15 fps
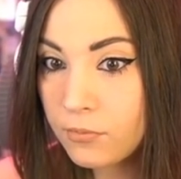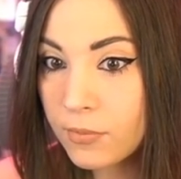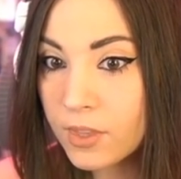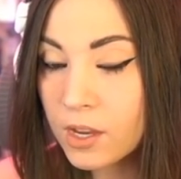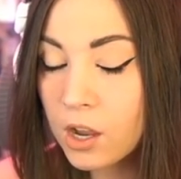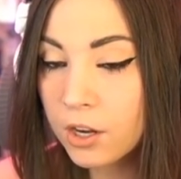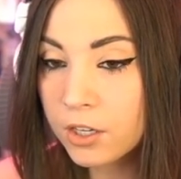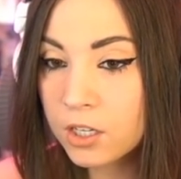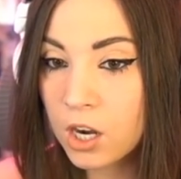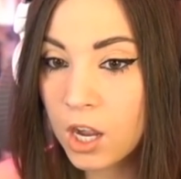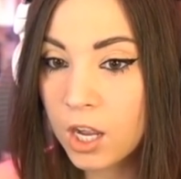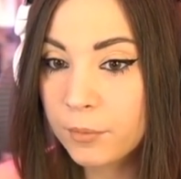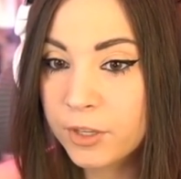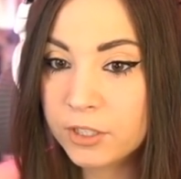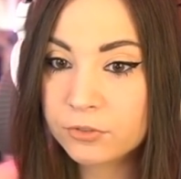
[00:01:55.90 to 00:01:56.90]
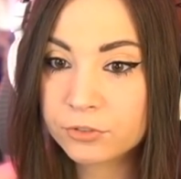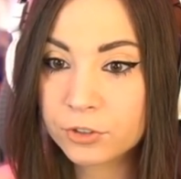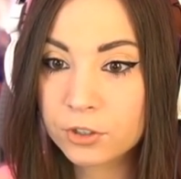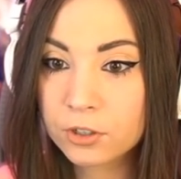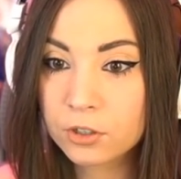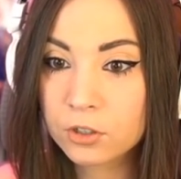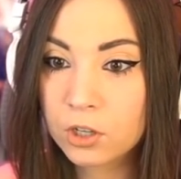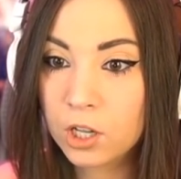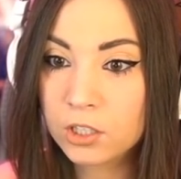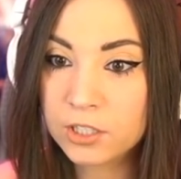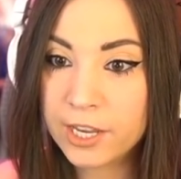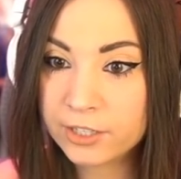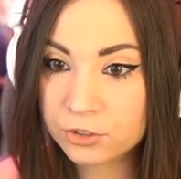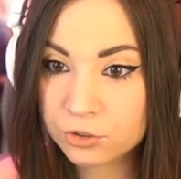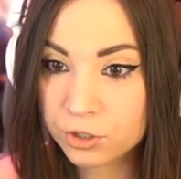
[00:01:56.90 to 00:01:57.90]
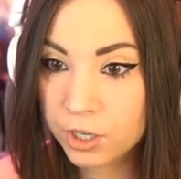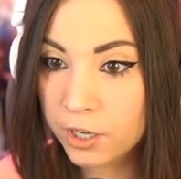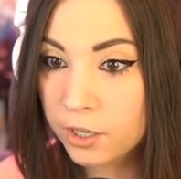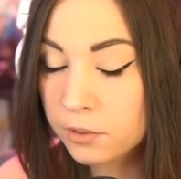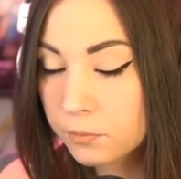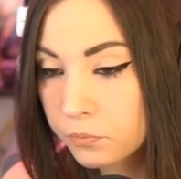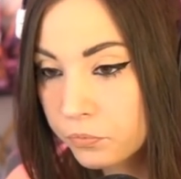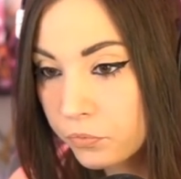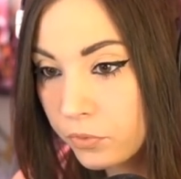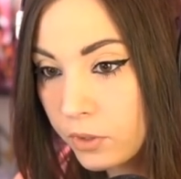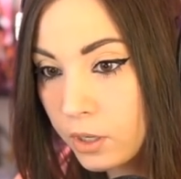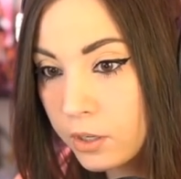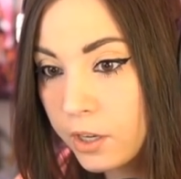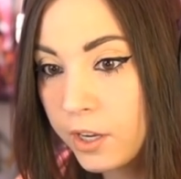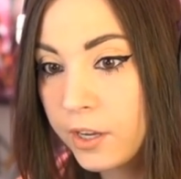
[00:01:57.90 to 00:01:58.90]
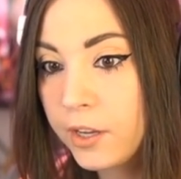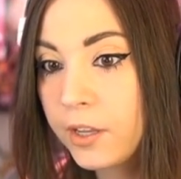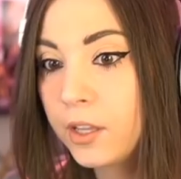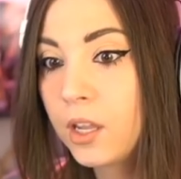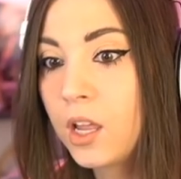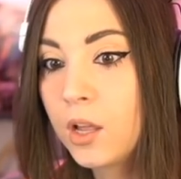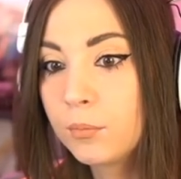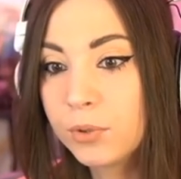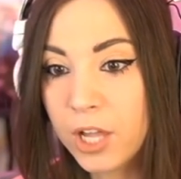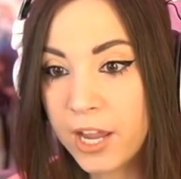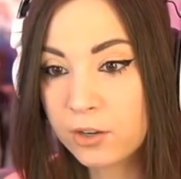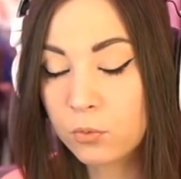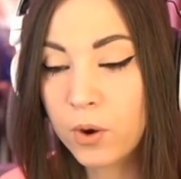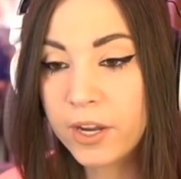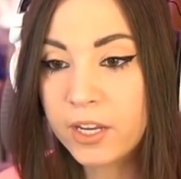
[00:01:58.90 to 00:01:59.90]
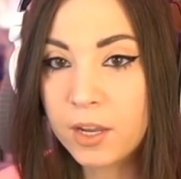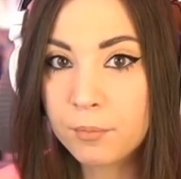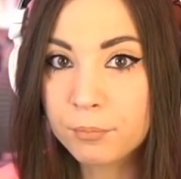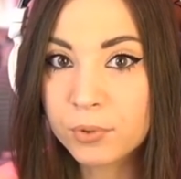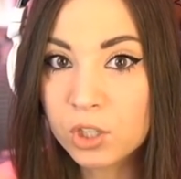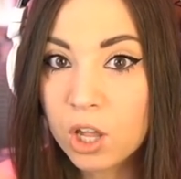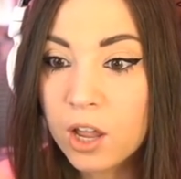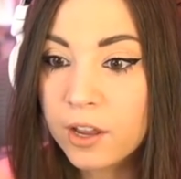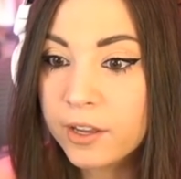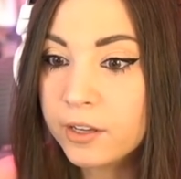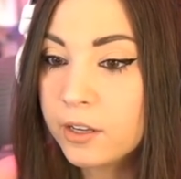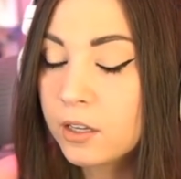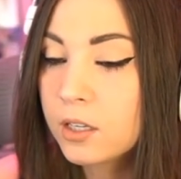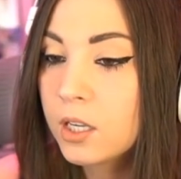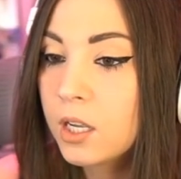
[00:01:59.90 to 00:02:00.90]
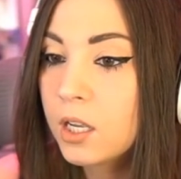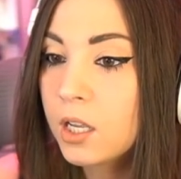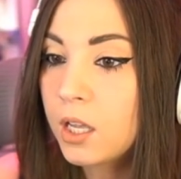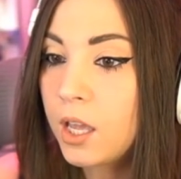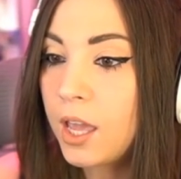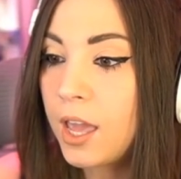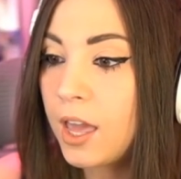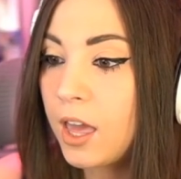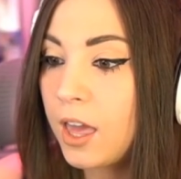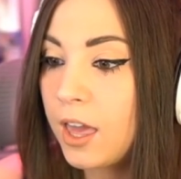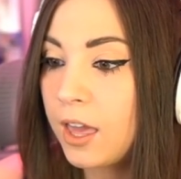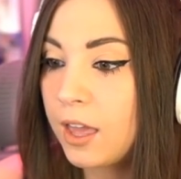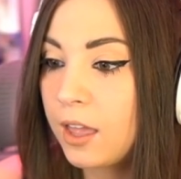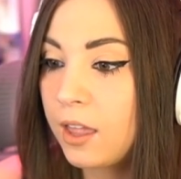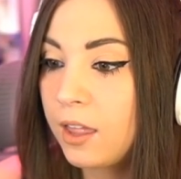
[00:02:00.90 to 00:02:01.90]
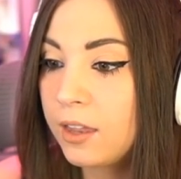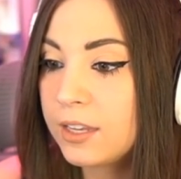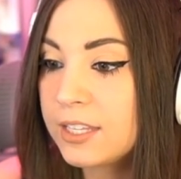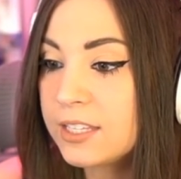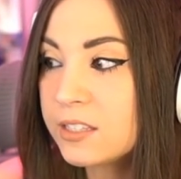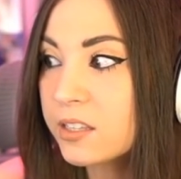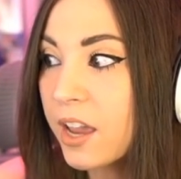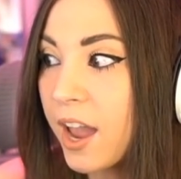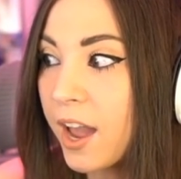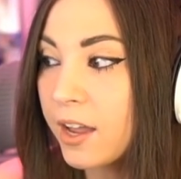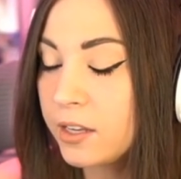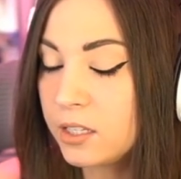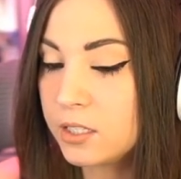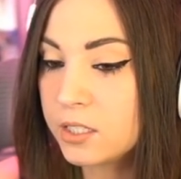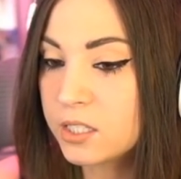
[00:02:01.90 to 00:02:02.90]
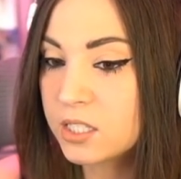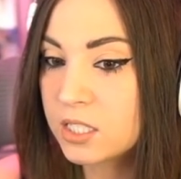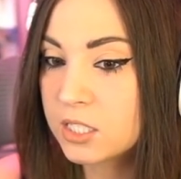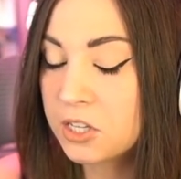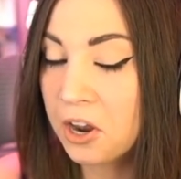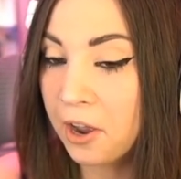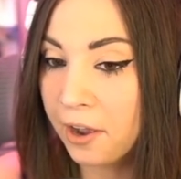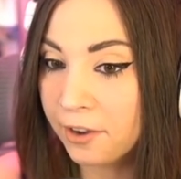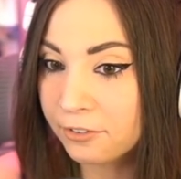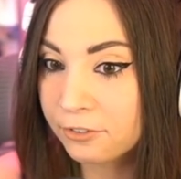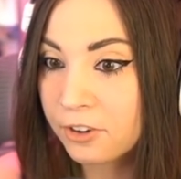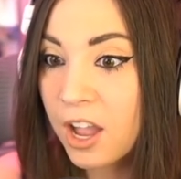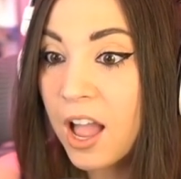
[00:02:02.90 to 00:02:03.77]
a comic for Elektra, Black, White, and Red. And he's had his stuff